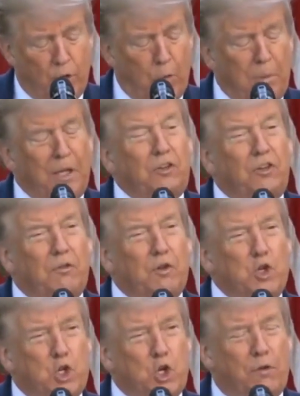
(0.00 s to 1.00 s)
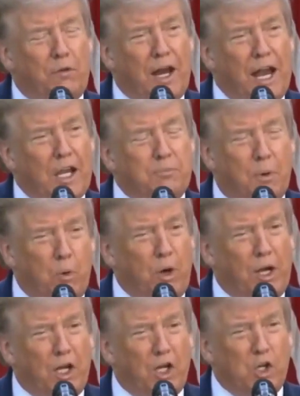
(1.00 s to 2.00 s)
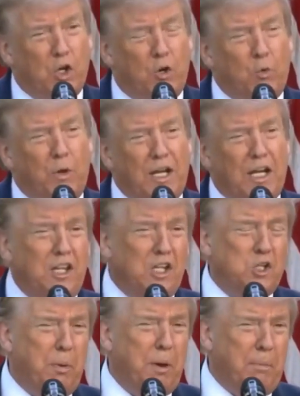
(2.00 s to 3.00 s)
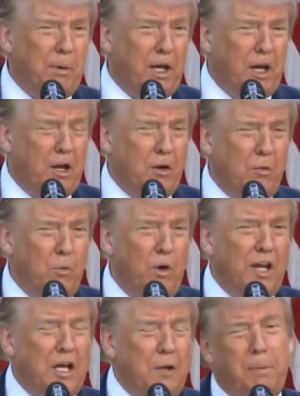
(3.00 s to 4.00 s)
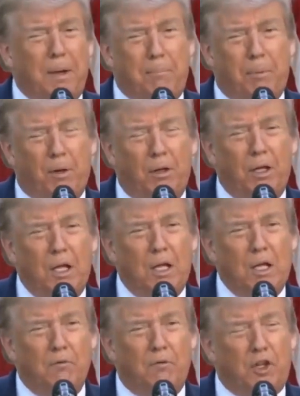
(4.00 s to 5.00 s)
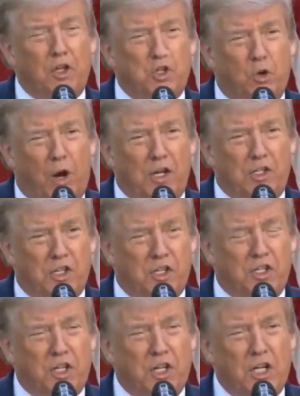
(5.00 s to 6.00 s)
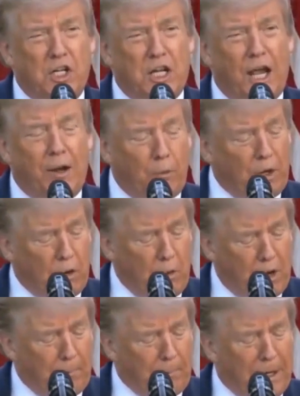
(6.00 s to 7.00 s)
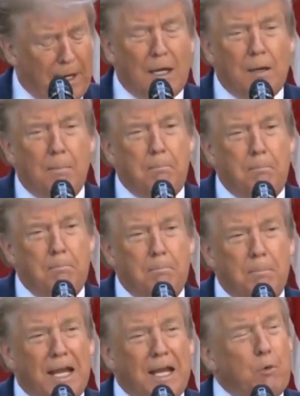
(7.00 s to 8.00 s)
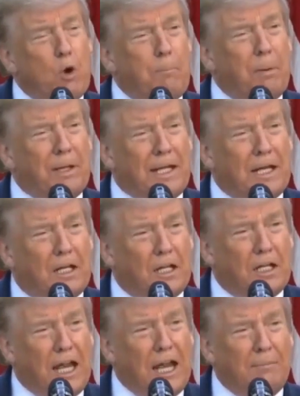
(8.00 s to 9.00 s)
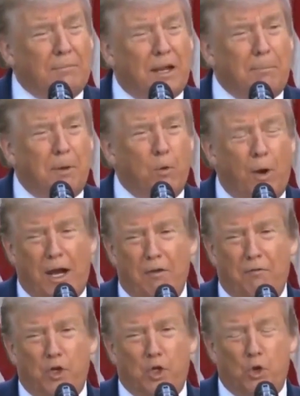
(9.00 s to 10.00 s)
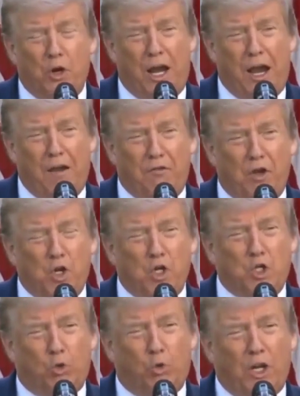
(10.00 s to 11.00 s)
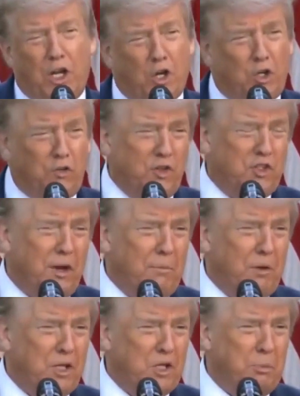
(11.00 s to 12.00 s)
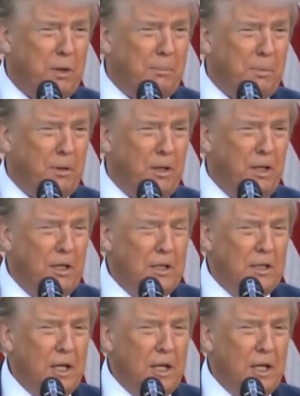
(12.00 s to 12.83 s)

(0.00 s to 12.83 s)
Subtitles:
Nobody's even sure if it has, but we're going to do it. We need these people here. We need people for this crisis, and we don't want to play any more political games. I've been waiting for 2.5 years, 3 years for some of these people,